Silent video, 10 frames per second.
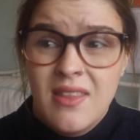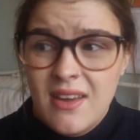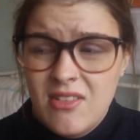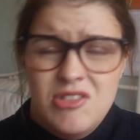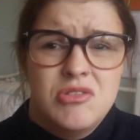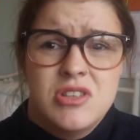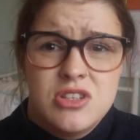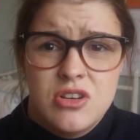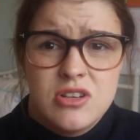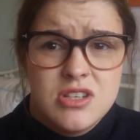There are
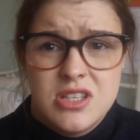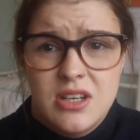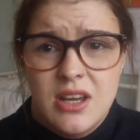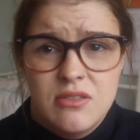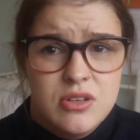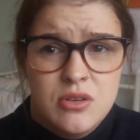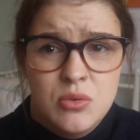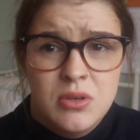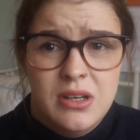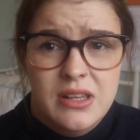instructions on how to do
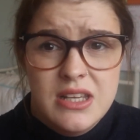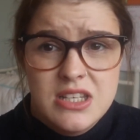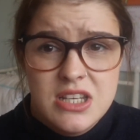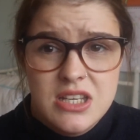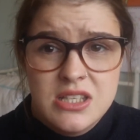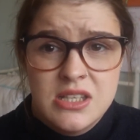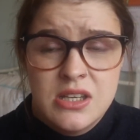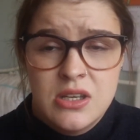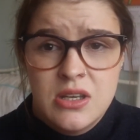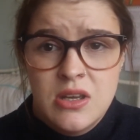all of this
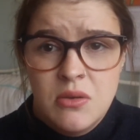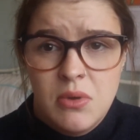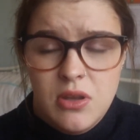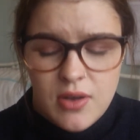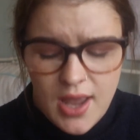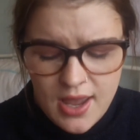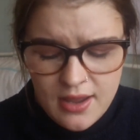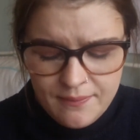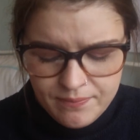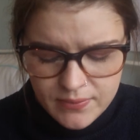when you get
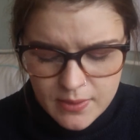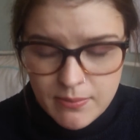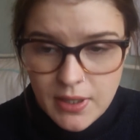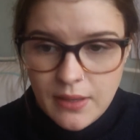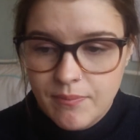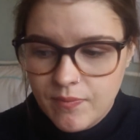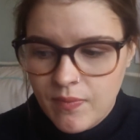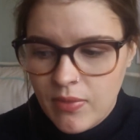it, but